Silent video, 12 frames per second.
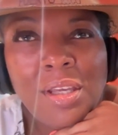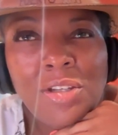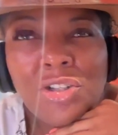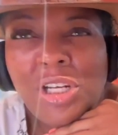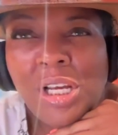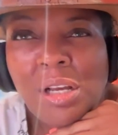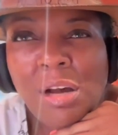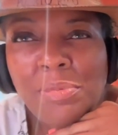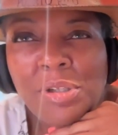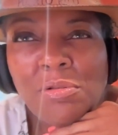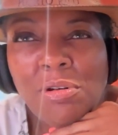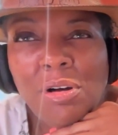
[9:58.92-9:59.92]
she
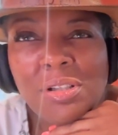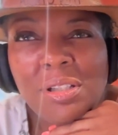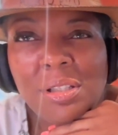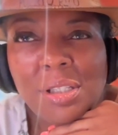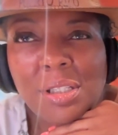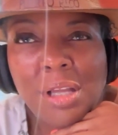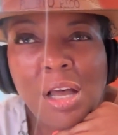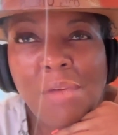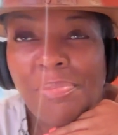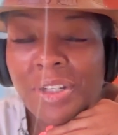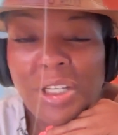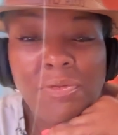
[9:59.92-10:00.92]
comes across as a
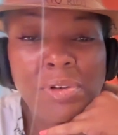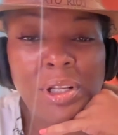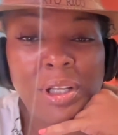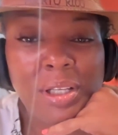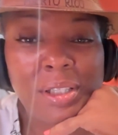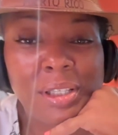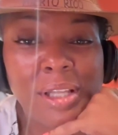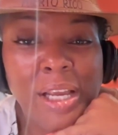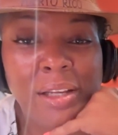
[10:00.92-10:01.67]
snob, but she really isn't. Like